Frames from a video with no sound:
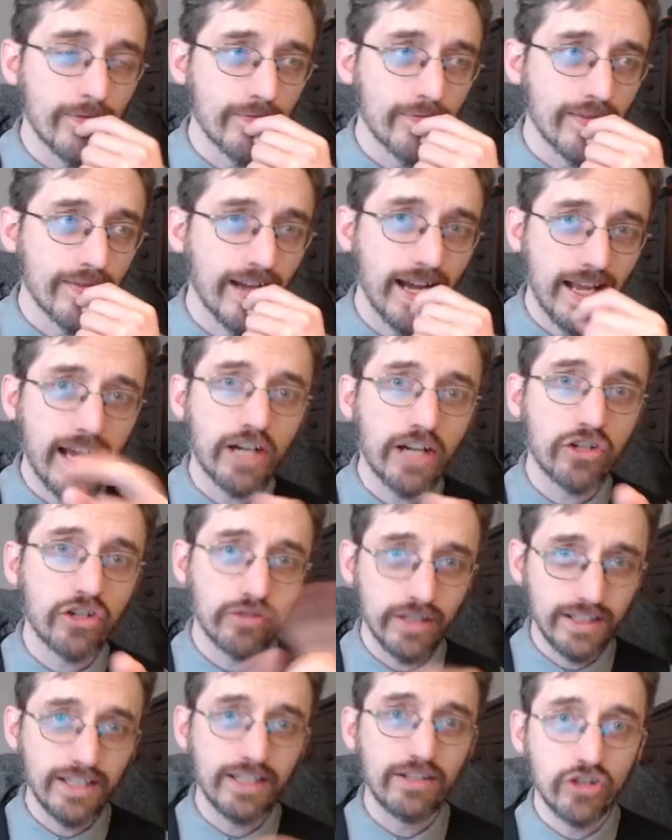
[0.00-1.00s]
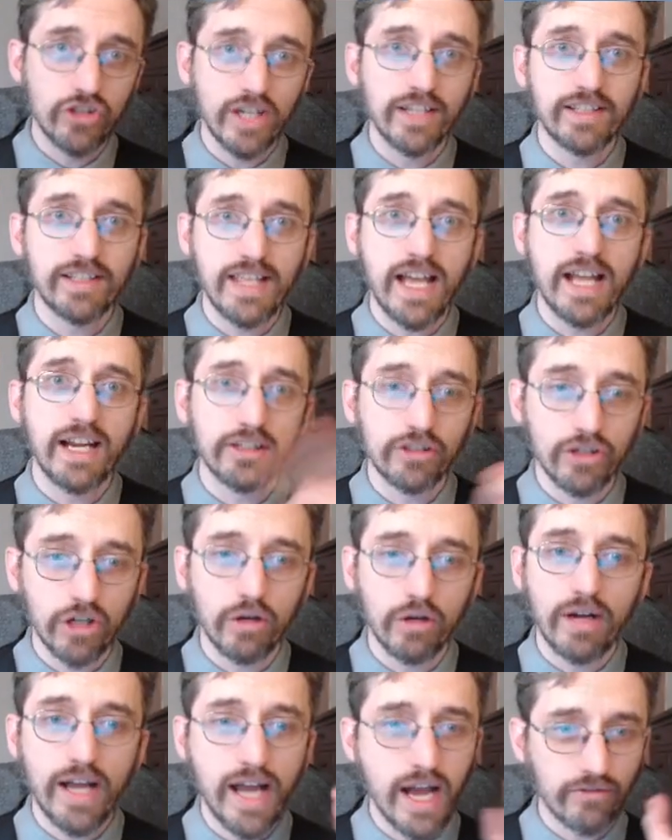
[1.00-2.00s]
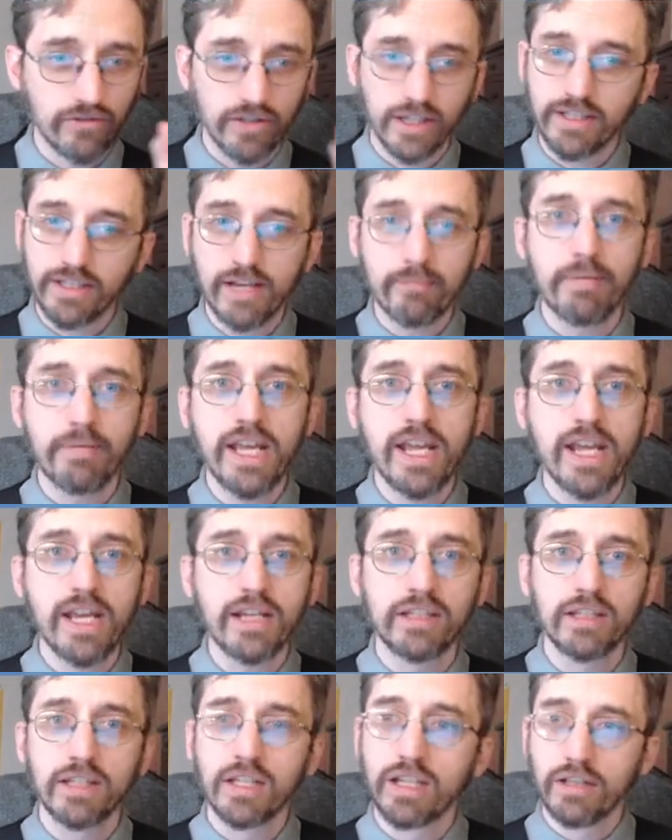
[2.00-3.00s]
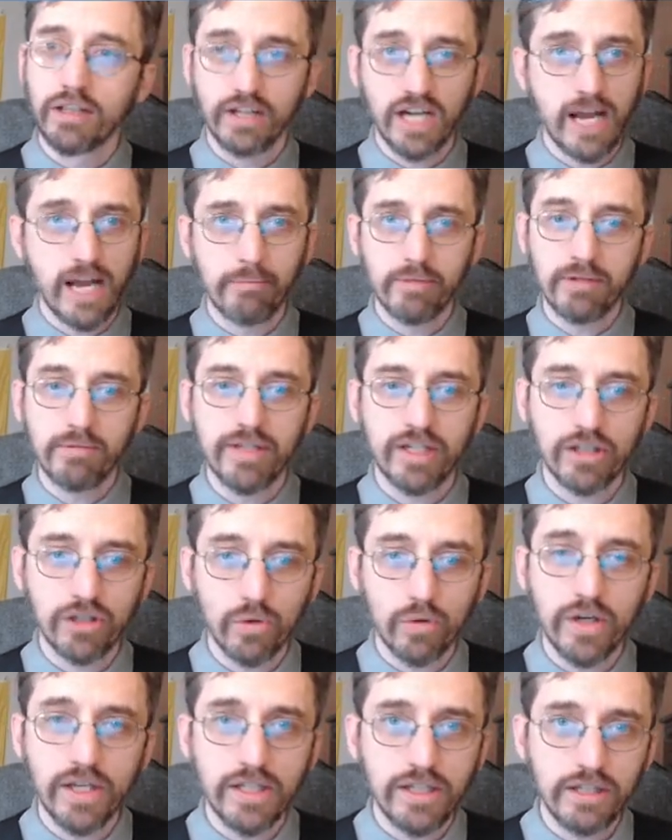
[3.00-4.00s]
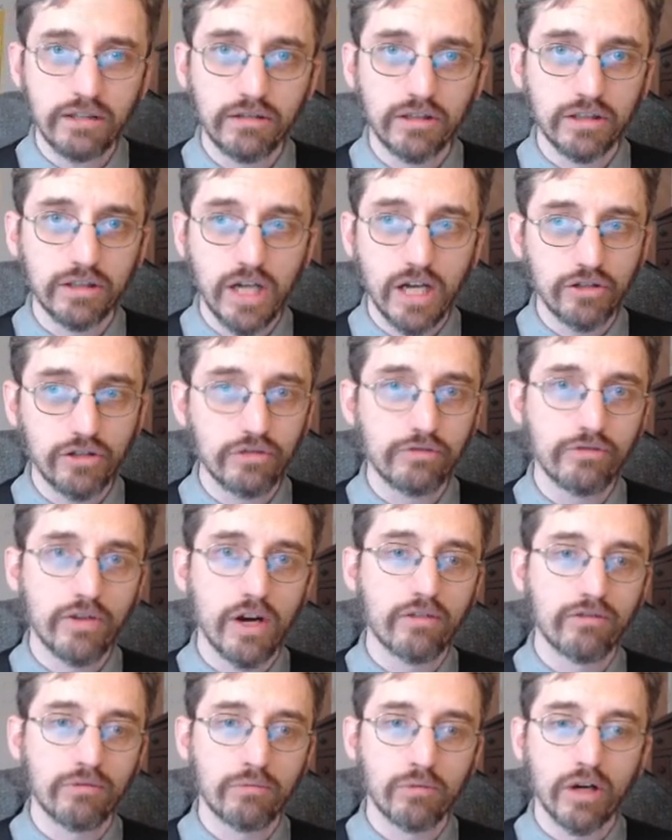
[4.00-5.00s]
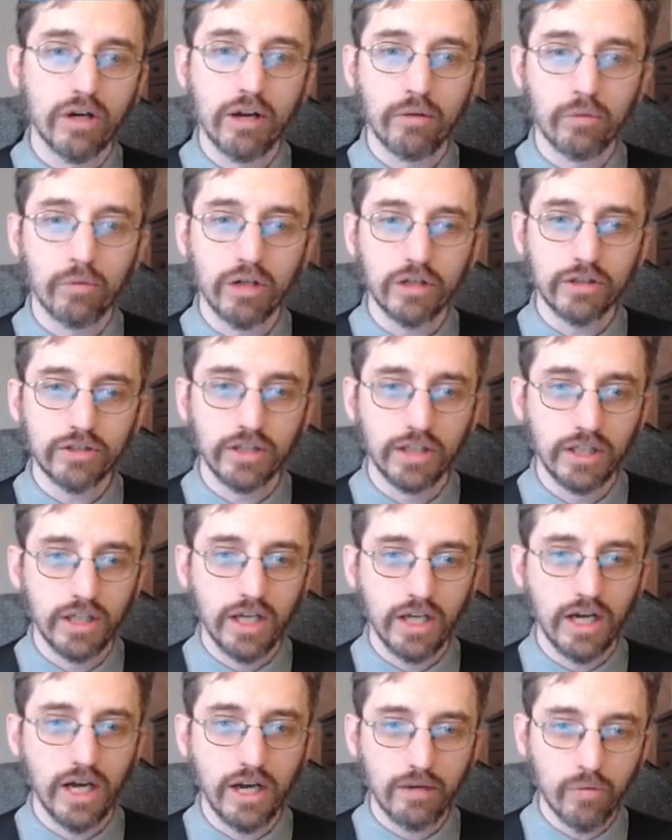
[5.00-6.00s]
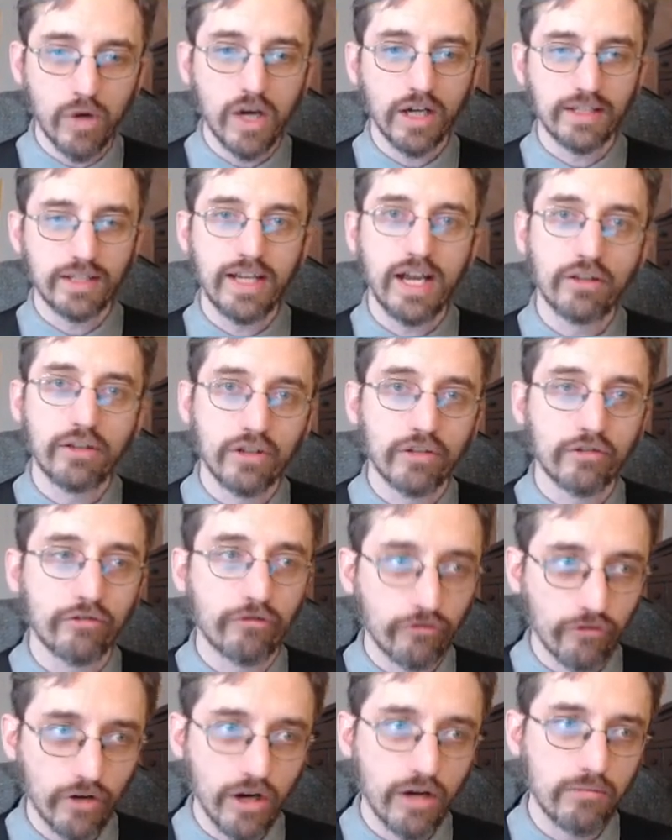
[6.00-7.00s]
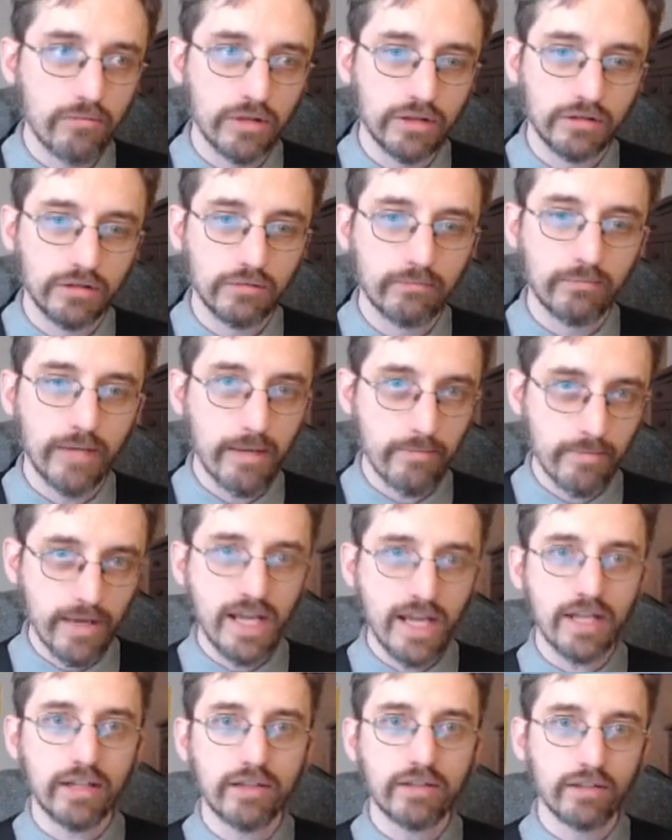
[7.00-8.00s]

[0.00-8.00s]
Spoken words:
I actually did just that. I'd go after I'd get paid. There happened to be a coin dealer not too far from where I worked. I'd walk down there from my bank.